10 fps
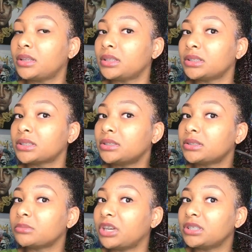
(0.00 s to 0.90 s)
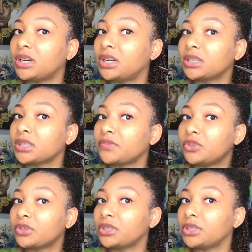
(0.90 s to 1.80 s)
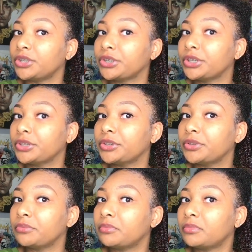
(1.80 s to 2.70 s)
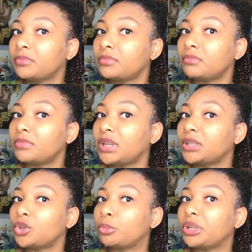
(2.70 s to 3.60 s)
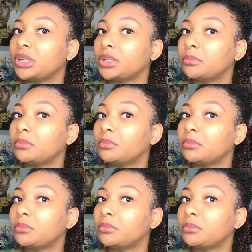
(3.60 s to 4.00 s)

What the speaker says: Excuse my dog if you can hear him, my little pup.